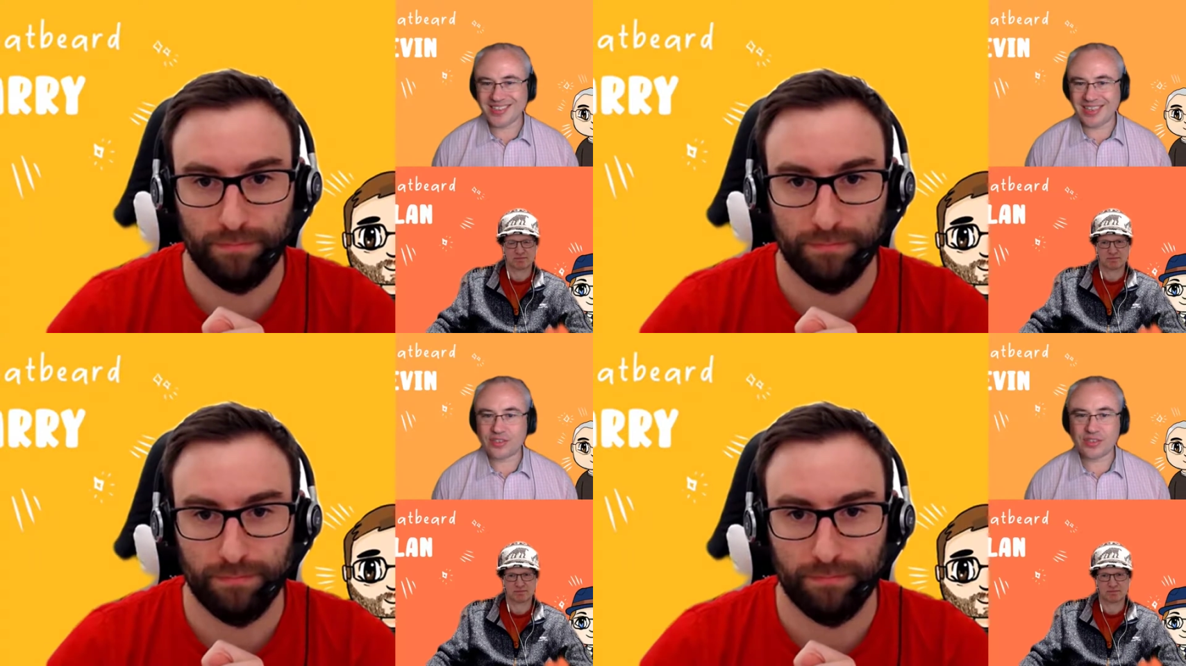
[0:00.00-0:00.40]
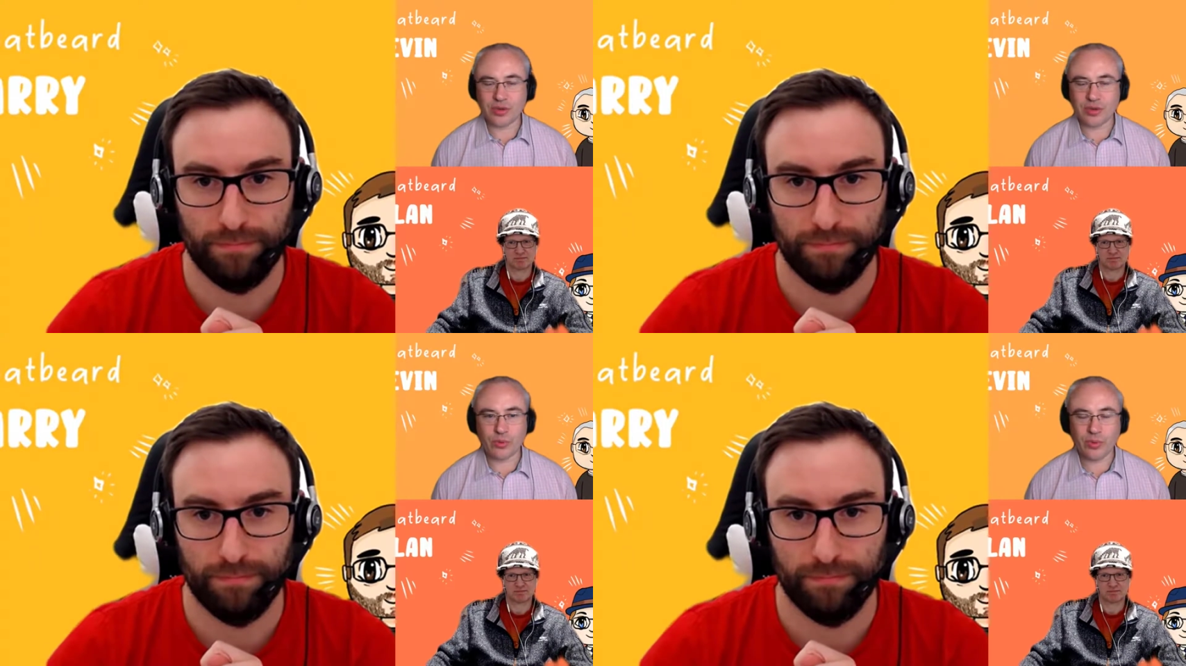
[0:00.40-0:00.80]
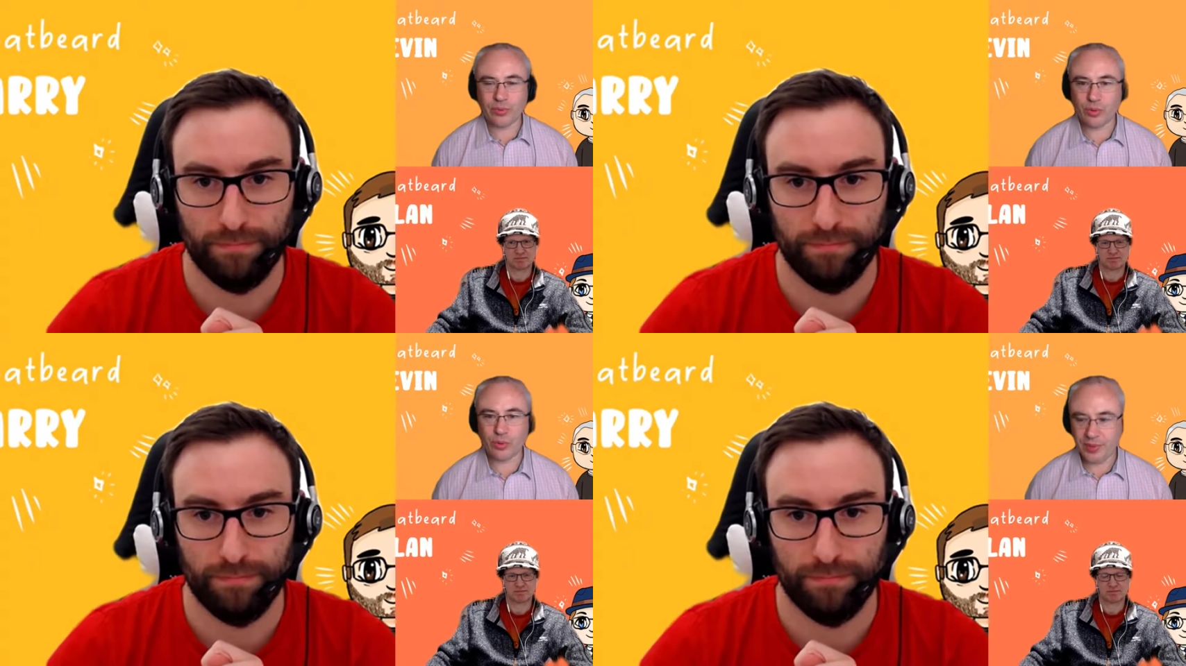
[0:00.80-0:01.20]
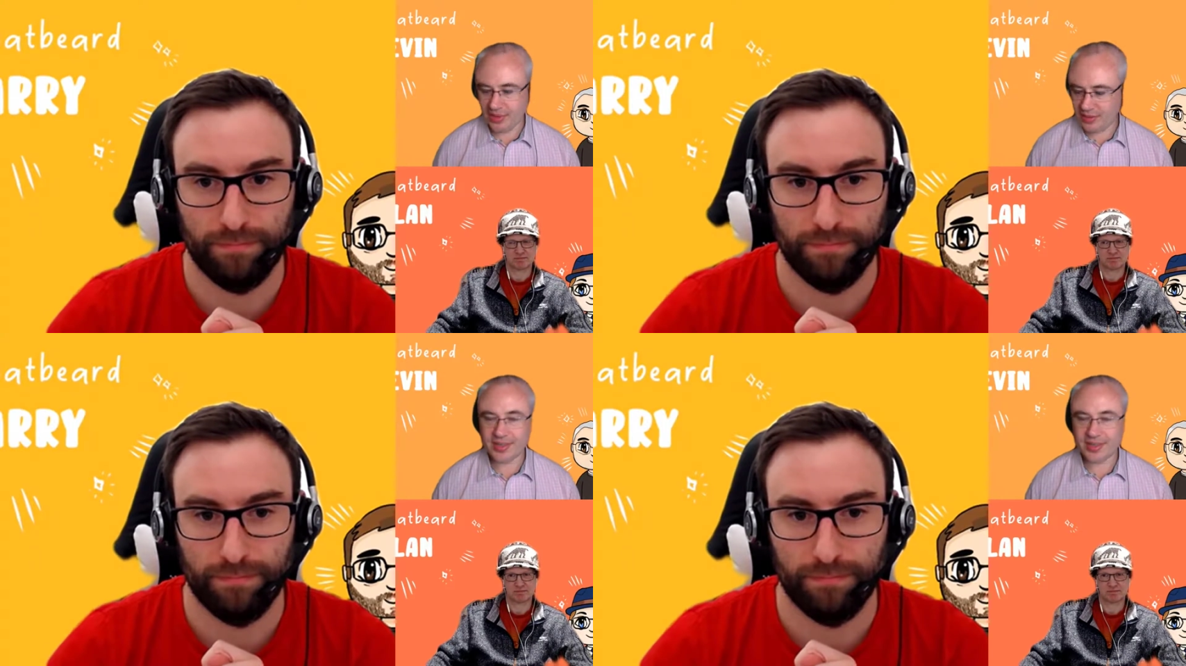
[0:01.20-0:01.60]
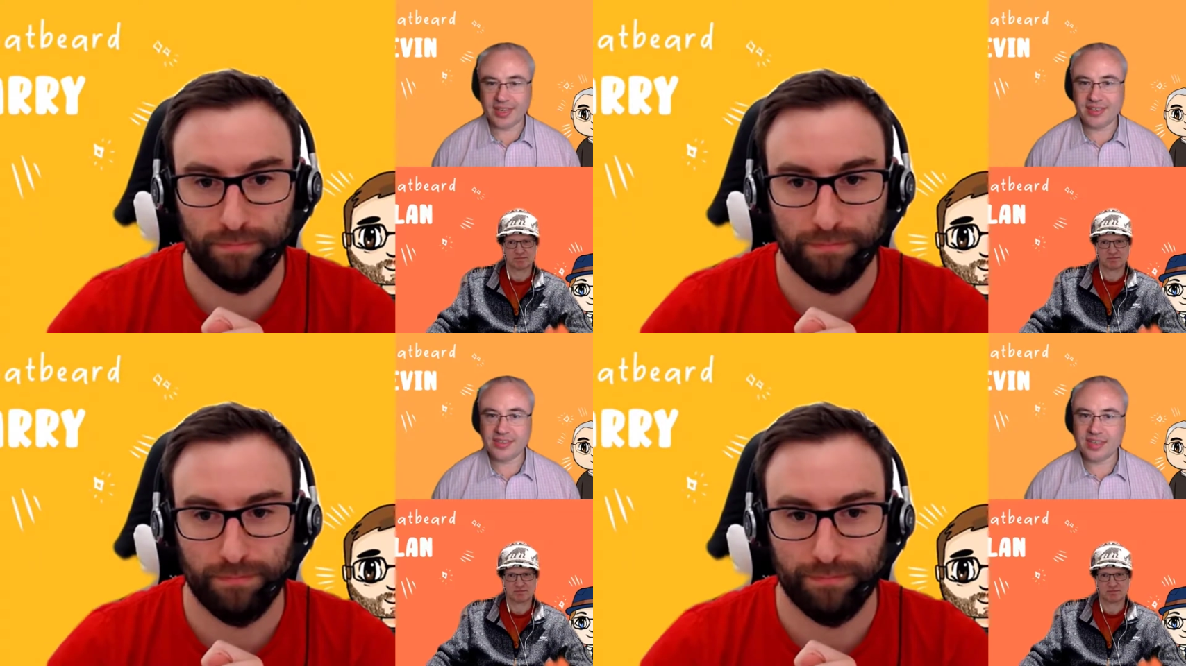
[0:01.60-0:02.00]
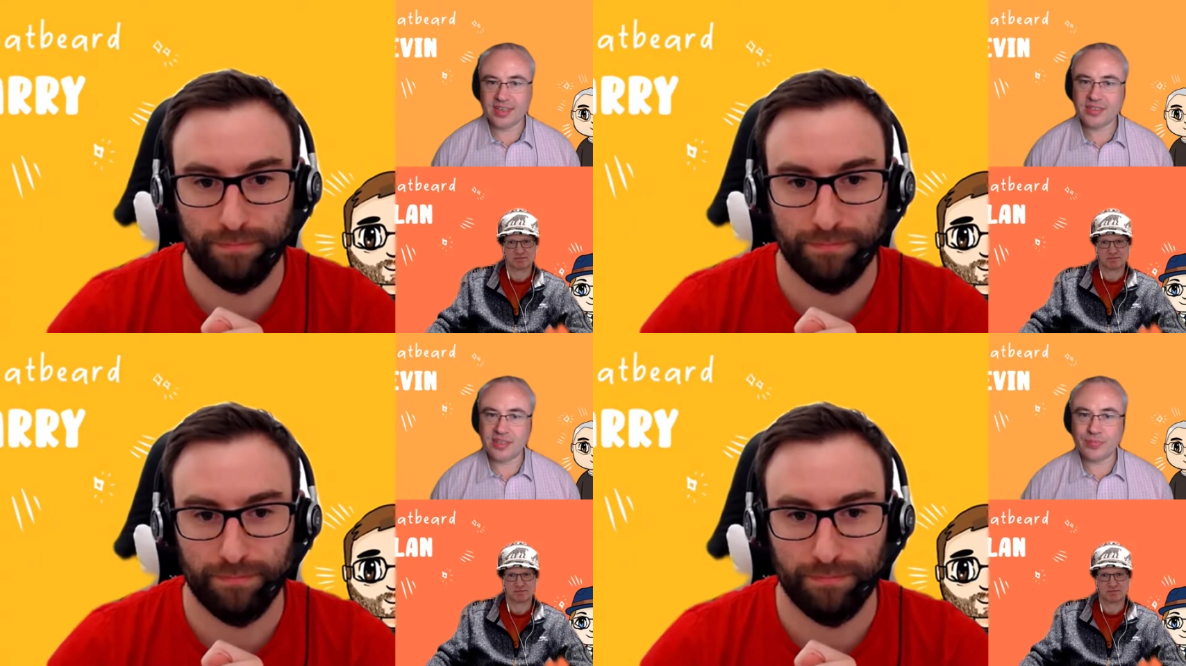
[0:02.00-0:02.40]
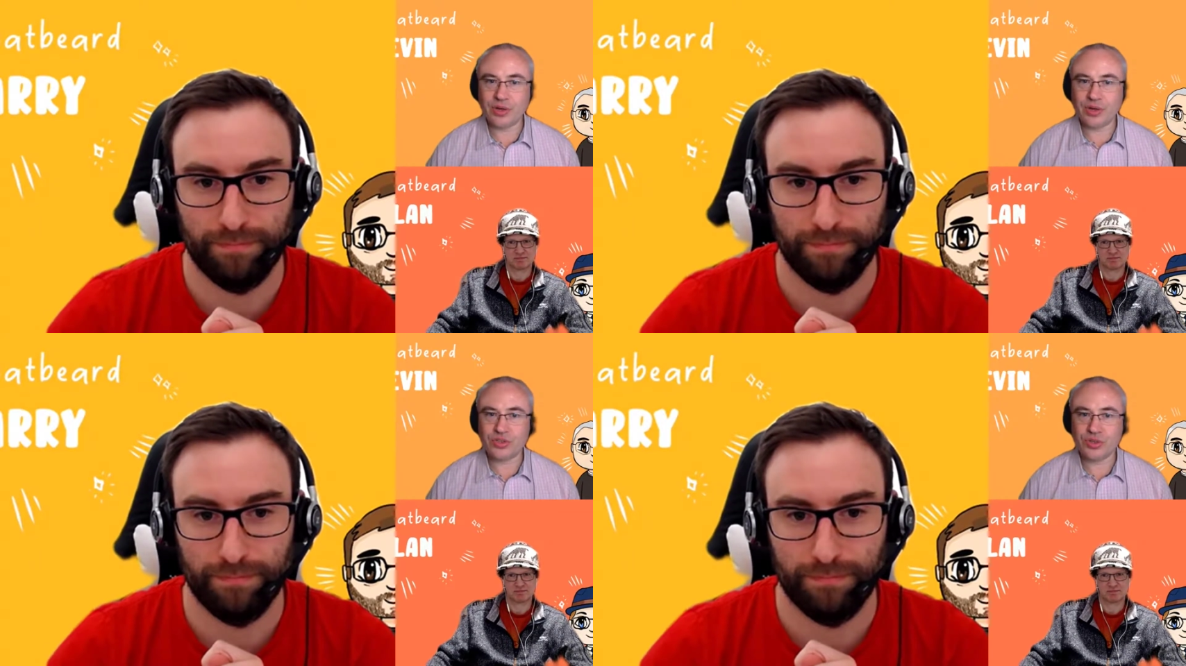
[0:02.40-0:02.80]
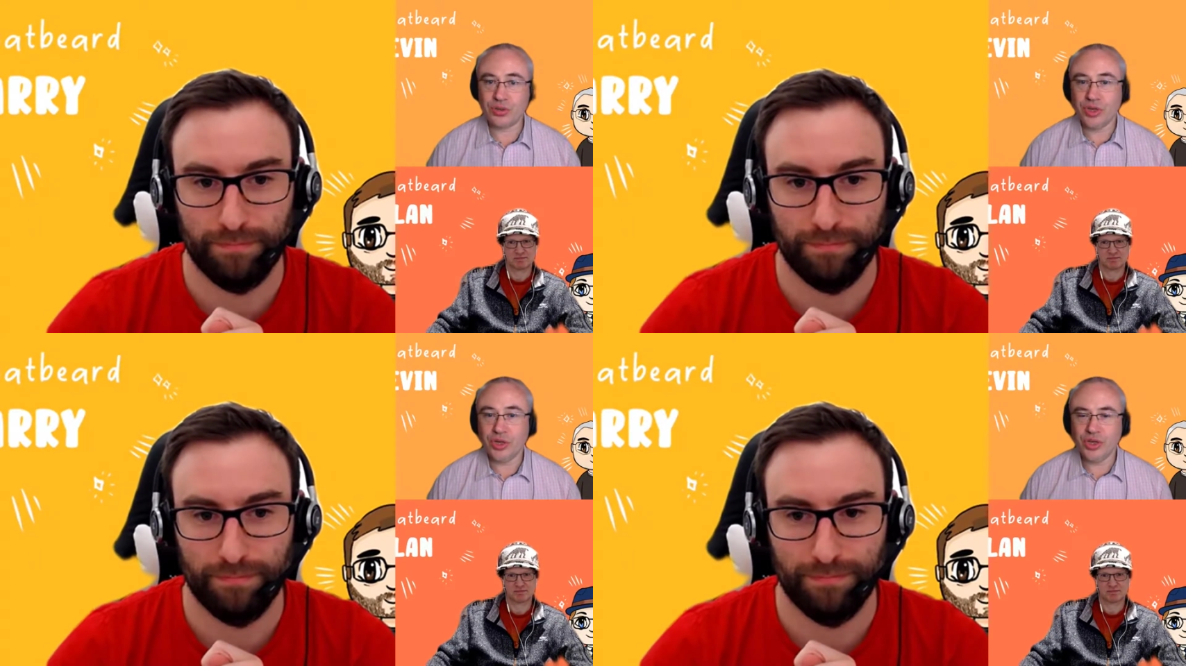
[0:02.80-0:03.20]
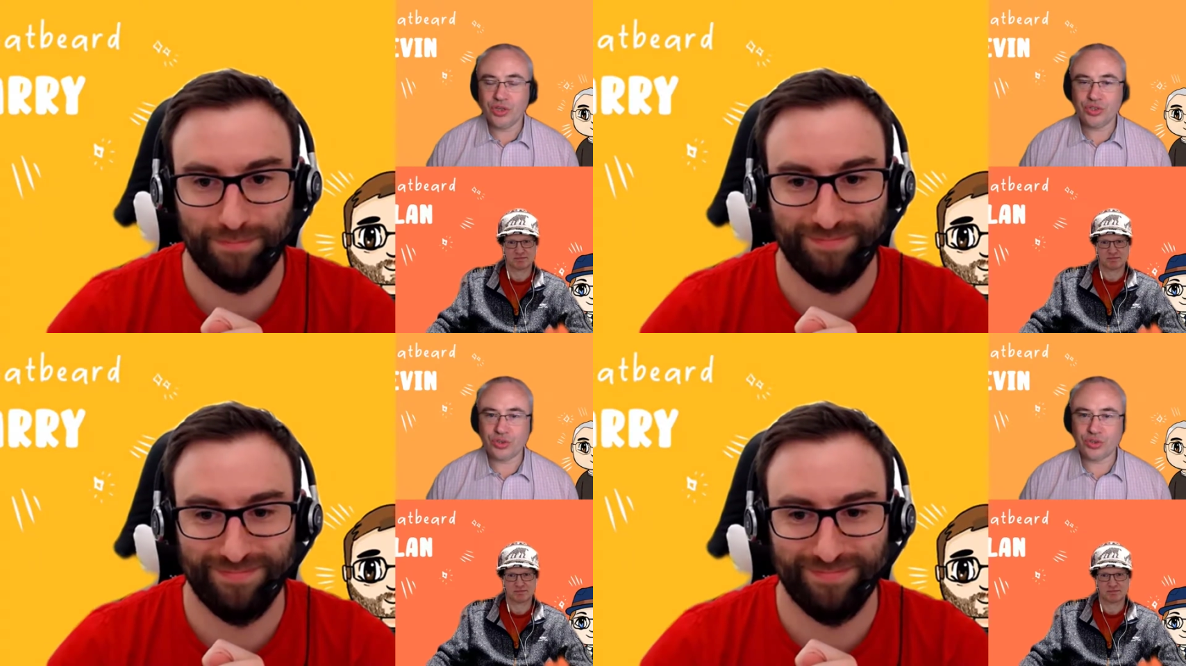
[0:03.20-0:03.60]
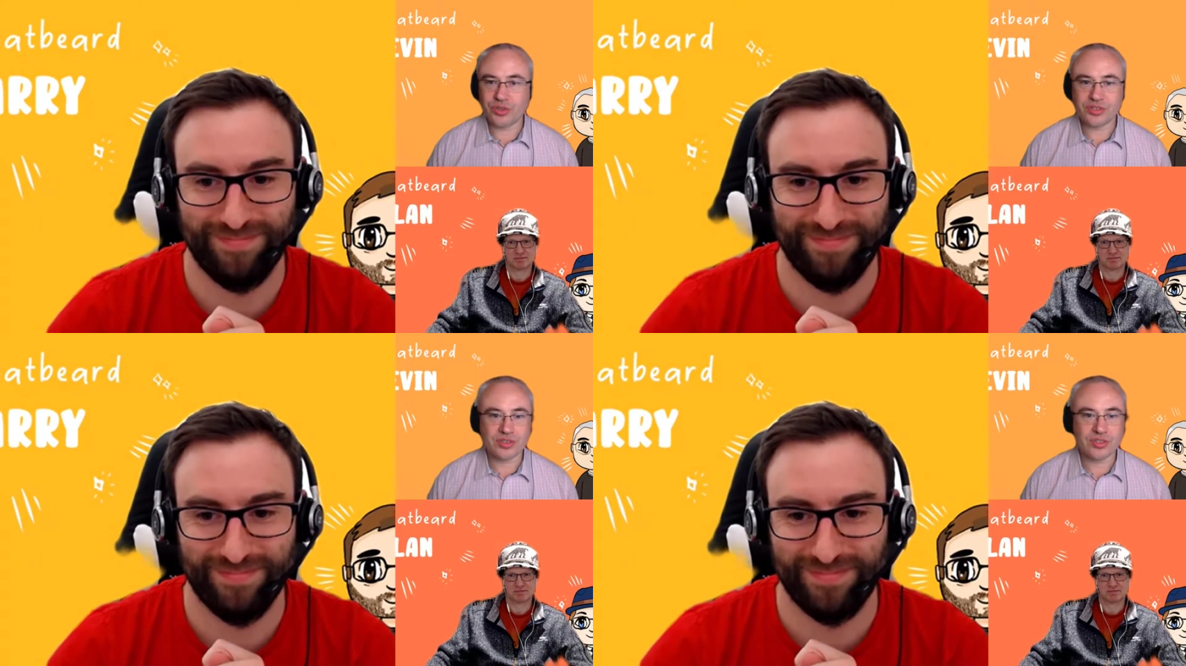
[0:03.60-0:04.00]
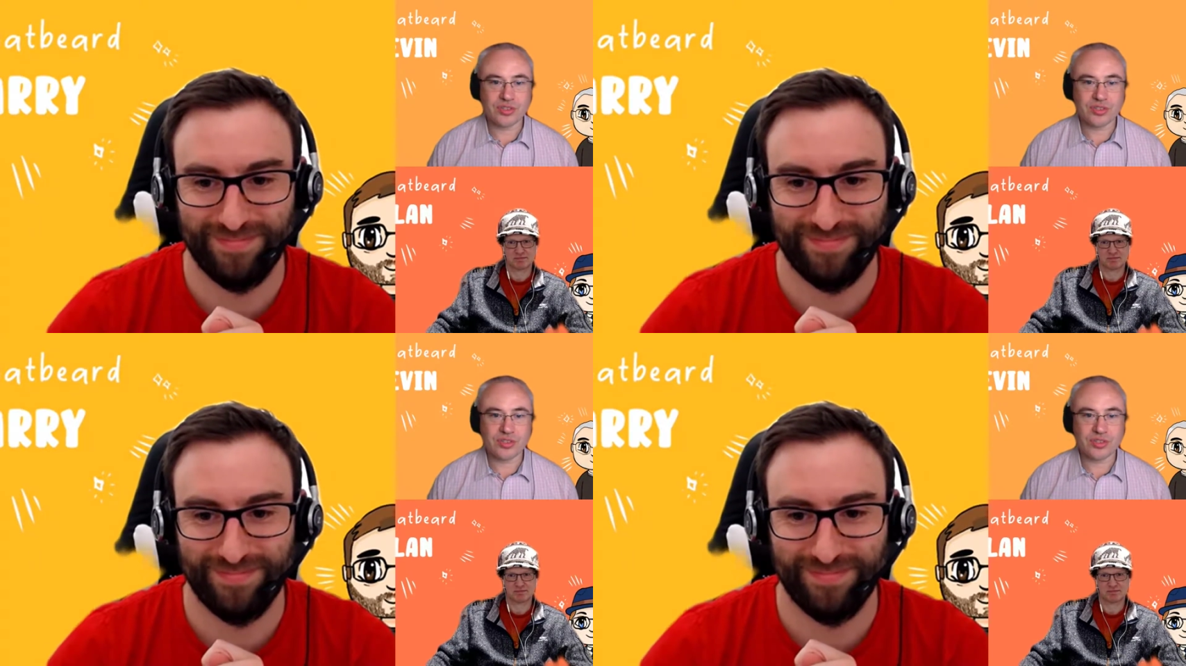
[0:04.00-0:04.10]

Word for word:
Speaker 1: So we will be getting testy in part two. Join us.